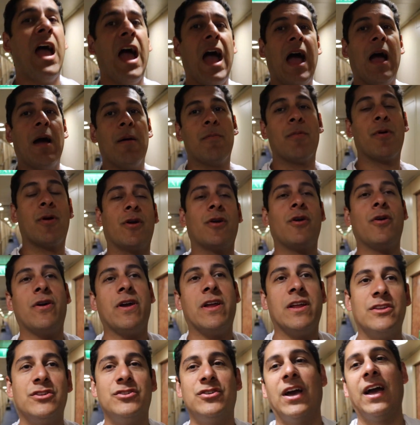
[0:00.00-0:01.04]
I'm gonna go
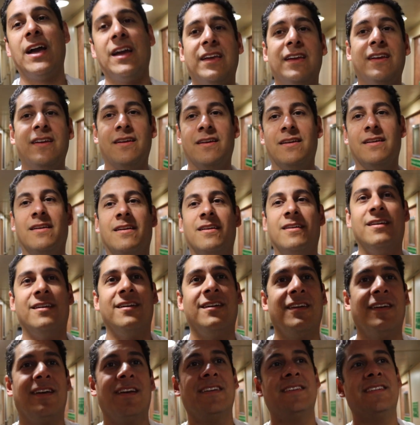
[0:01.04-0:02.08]
get a jacket
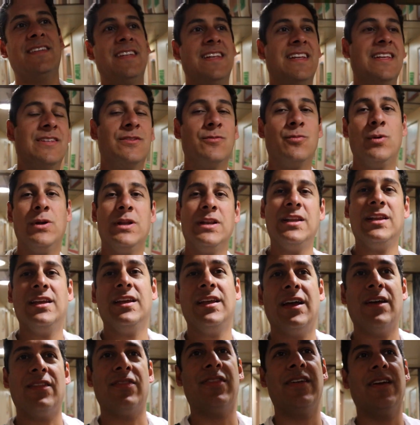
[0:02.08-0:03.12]
because it is
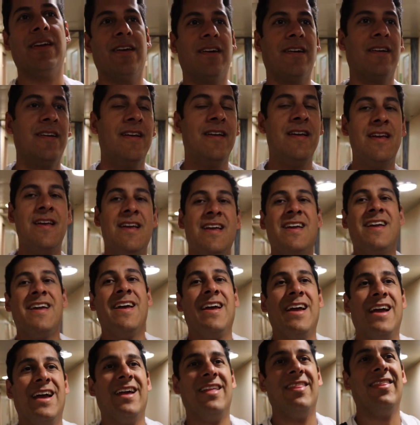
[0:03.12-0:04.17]
windy out there.
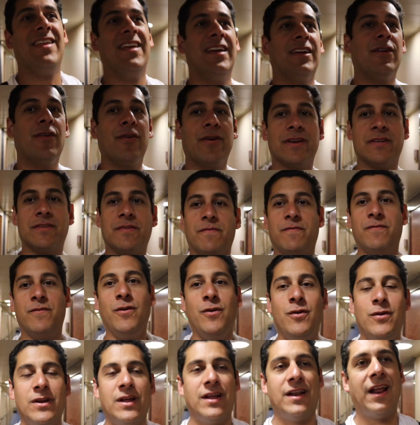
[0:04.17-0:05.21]
And then go get some
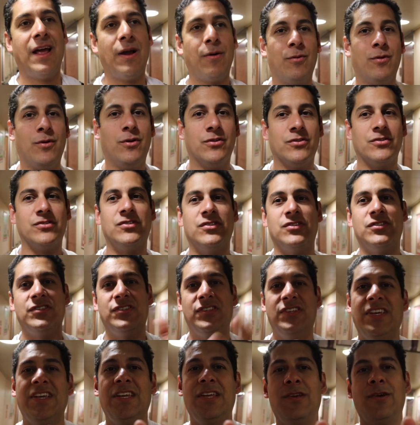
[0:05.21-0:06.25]
food and I will
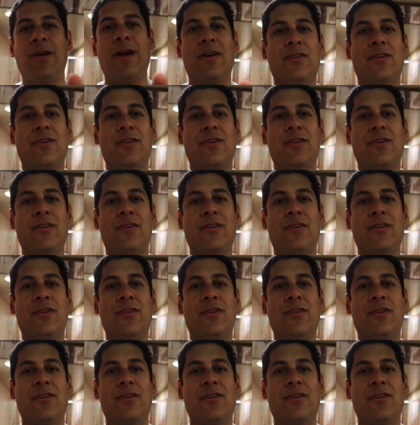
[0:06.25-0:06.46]
see you